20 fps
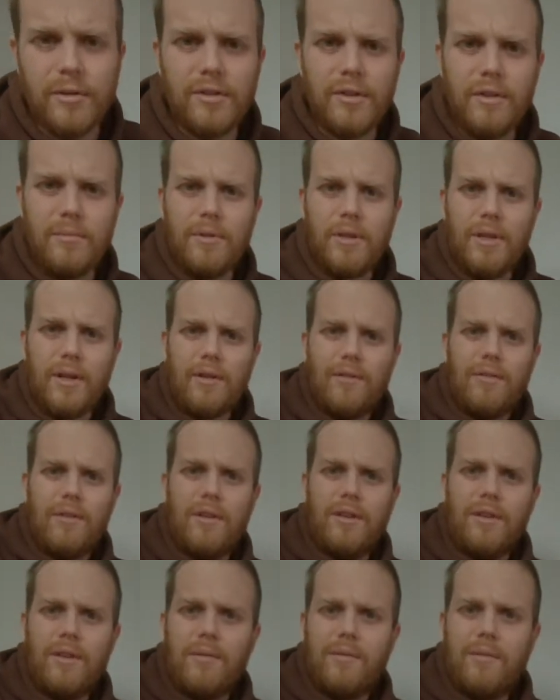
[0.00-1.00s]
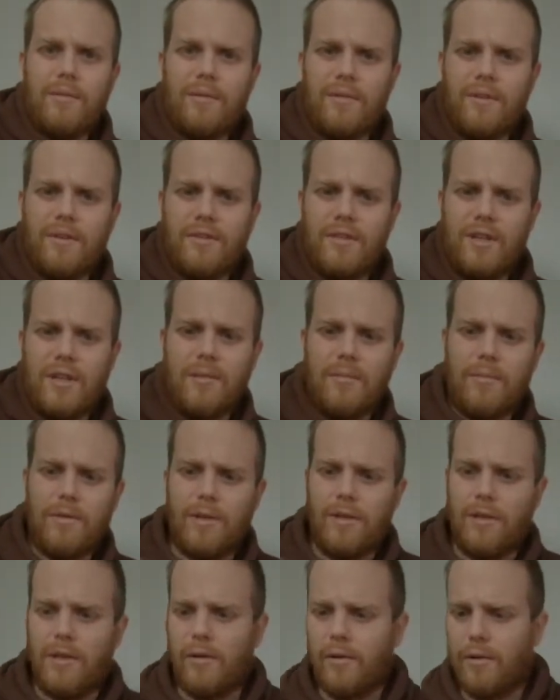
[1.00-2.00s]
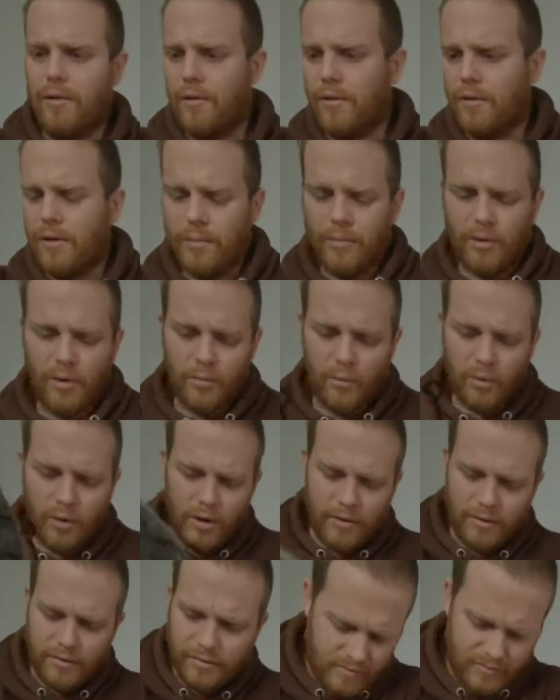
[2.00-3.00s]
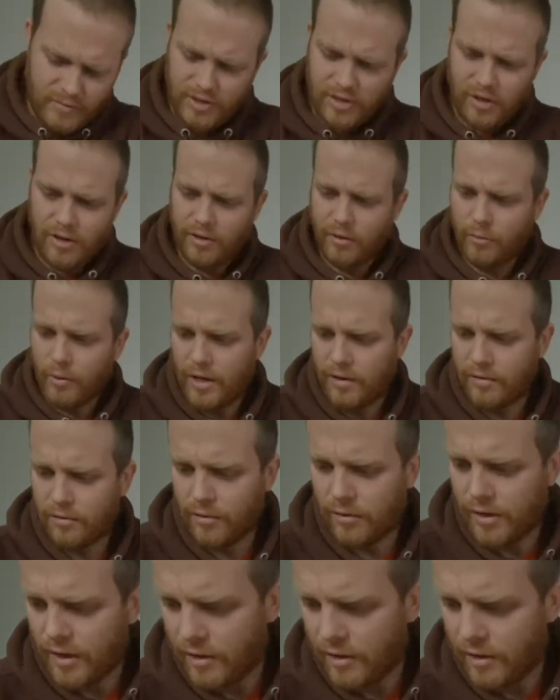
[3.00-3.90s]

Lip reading: it seems to have the same thing going on, and my wife started to wear through